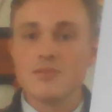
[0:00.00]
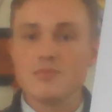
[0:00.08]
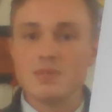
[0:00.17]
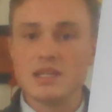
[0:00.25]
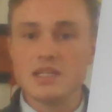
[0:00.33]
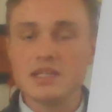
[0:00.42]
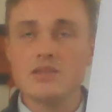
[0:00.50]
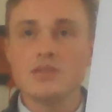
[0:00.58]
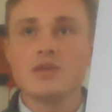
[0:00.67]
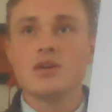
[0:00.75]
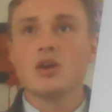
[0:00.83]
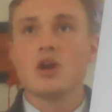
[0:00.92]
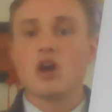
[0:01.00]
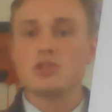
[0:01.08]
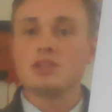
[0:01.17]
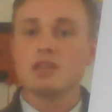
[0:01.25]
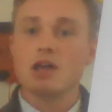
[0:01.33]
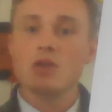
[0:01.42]
meaning our
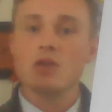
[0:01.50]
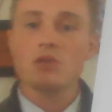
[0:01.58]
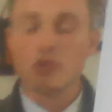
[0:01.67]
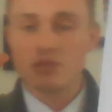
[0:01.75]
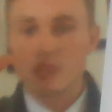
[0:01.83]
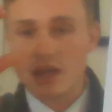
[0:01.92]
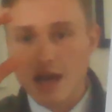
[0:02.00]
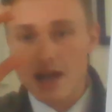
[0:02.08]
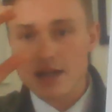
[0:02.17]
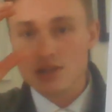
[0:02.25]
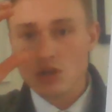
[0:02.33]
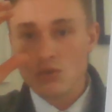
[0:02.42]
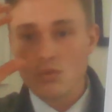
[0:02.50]
cell has